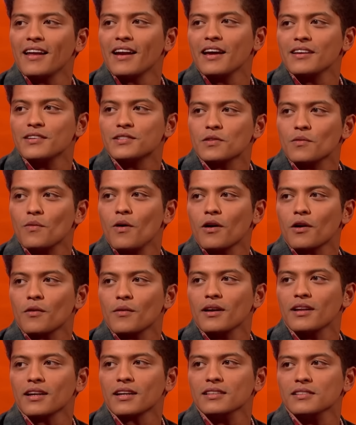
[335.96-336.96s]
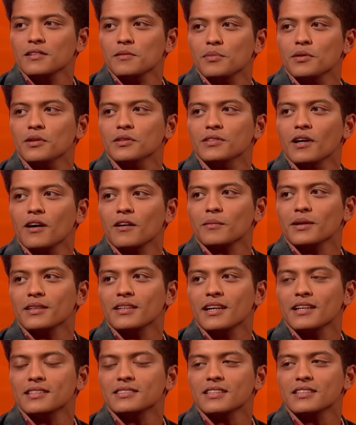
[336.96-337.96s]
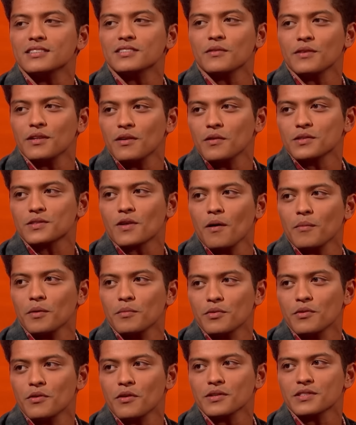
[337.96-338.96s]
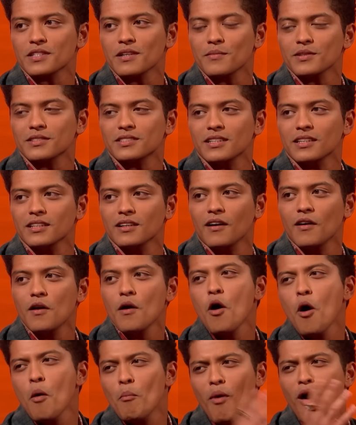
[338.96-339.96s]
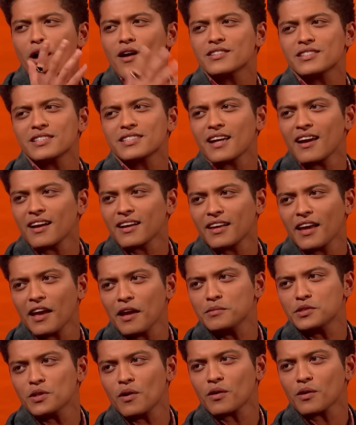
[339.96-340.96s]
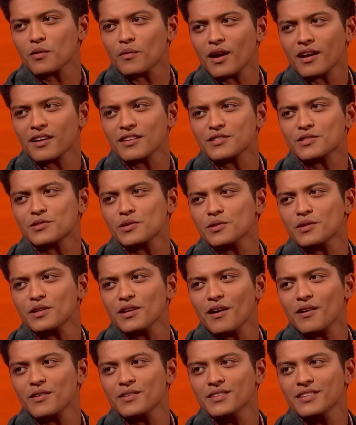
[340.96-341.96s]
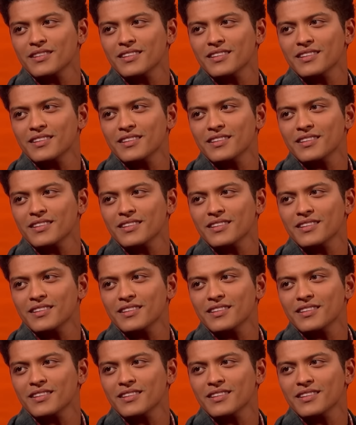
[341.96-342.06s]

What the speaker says: and I used to walk around like a little bulldog, my dad said, so he'd always call me Bruno Sammartino. Mars just kind of came joking around in the studio.